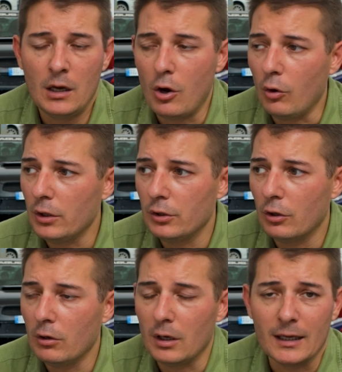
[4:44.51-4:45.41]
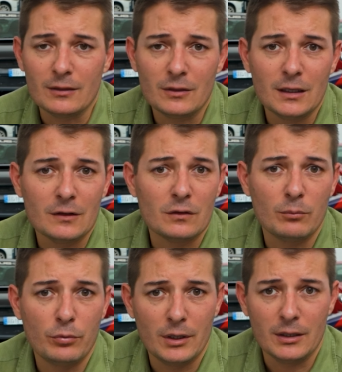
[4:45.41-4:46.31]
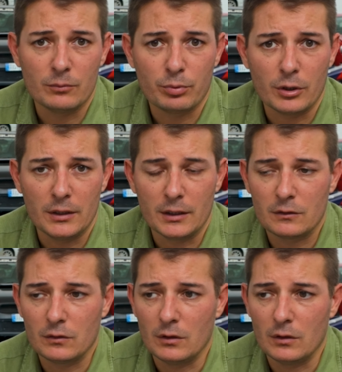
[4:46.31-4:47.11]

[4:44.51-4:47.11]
All in all, I think it's a brilliant product.